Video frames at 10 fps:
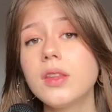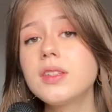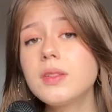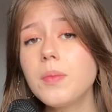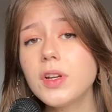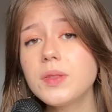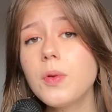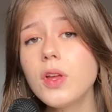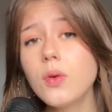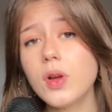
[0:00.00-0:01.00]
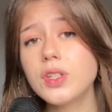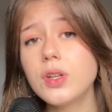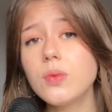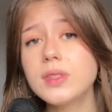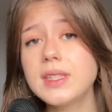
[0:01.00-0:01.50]
The submersible in
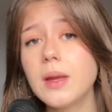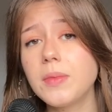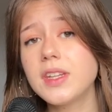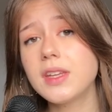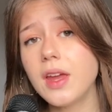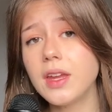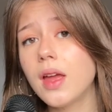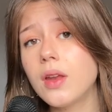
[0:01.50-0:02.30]
question was named the Titan